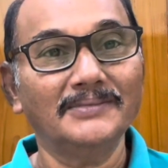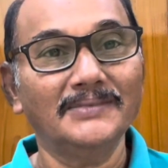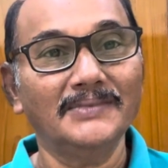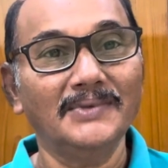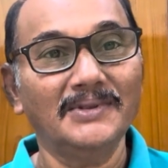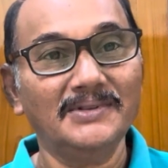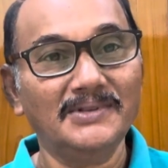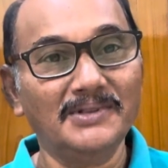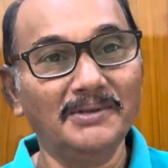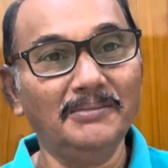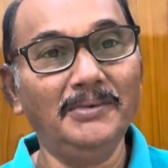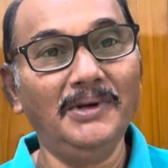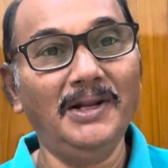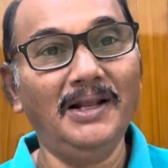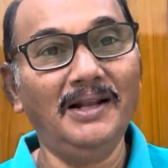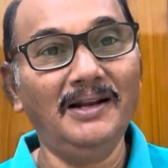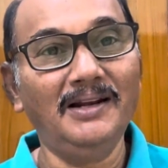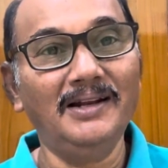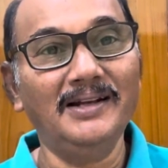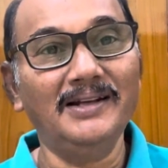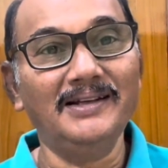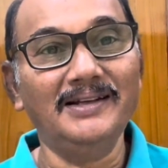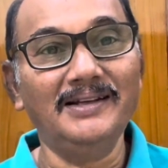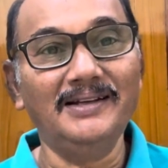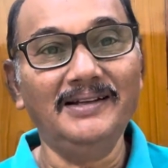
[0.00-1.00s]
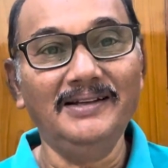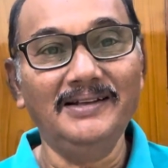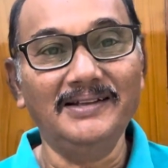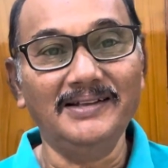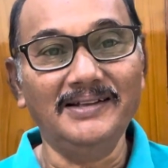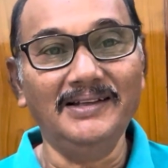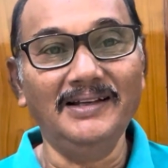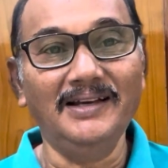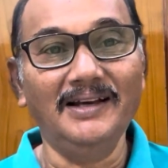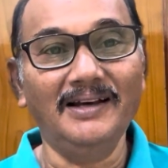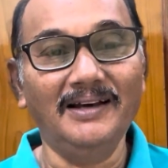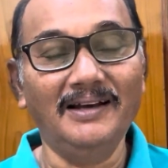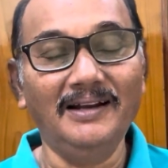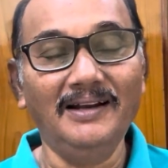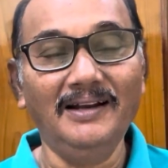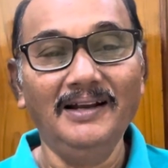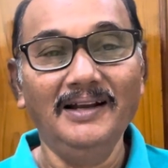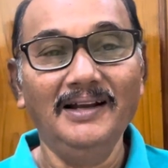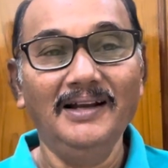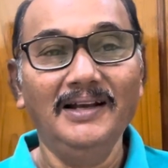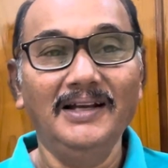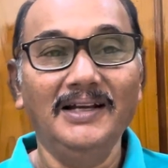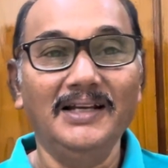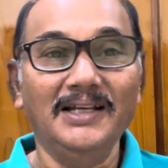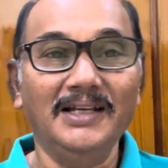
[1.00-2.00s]
Similarly, here,
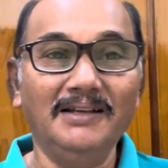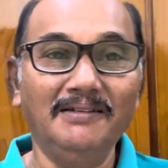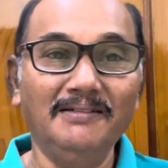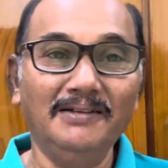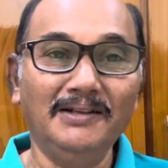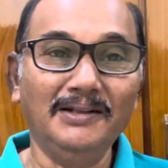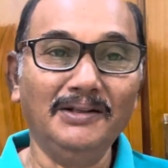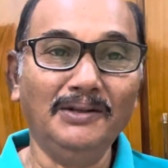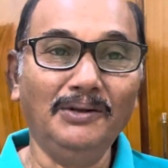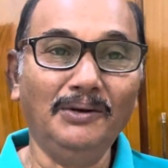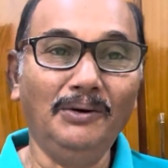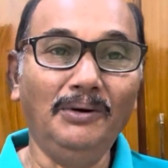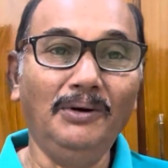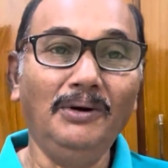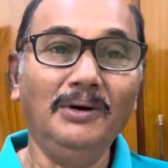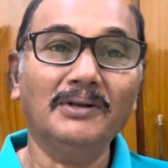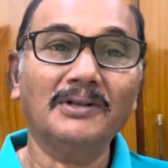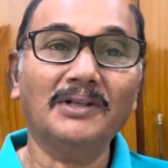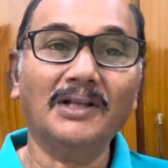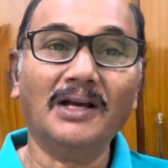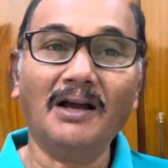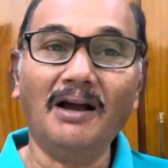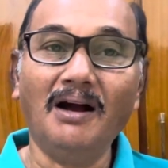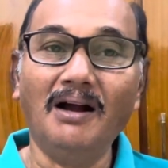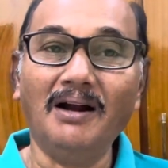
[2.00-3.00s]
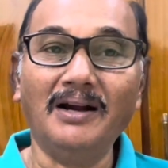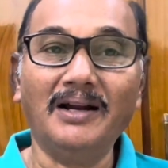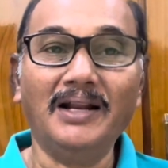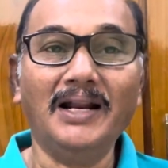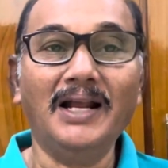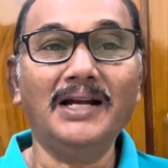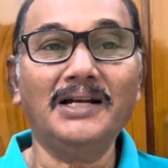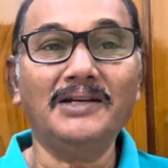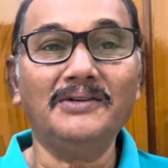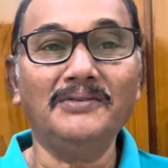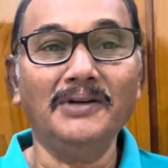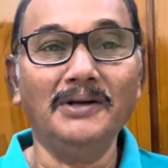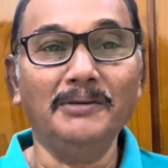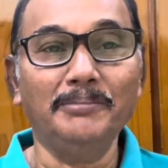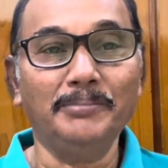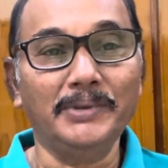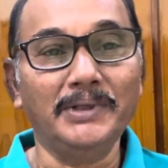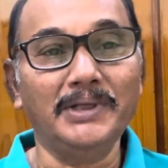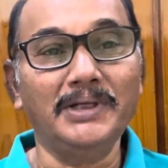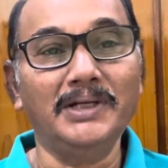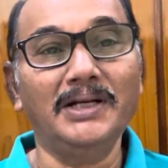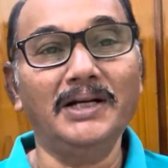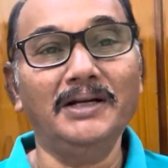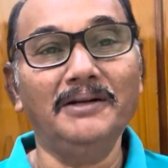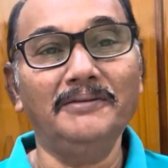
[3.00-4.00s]
even though the contractual
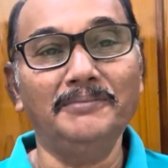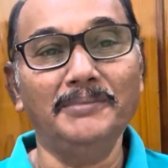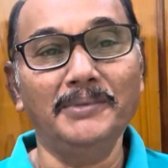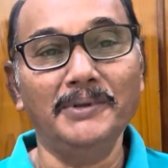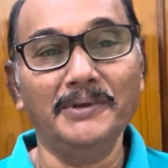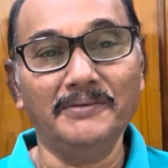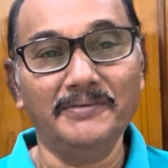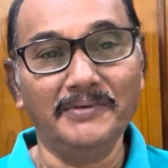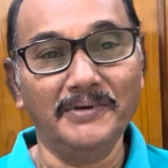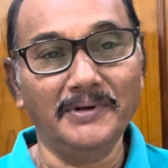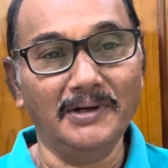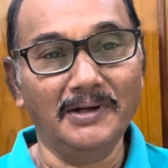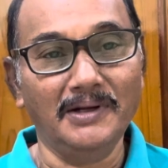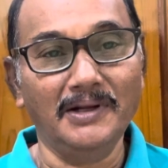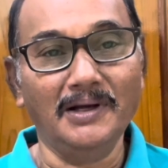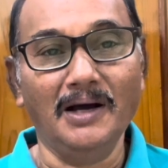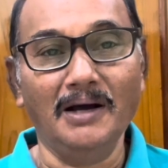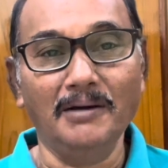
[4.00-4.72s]
period between Dr.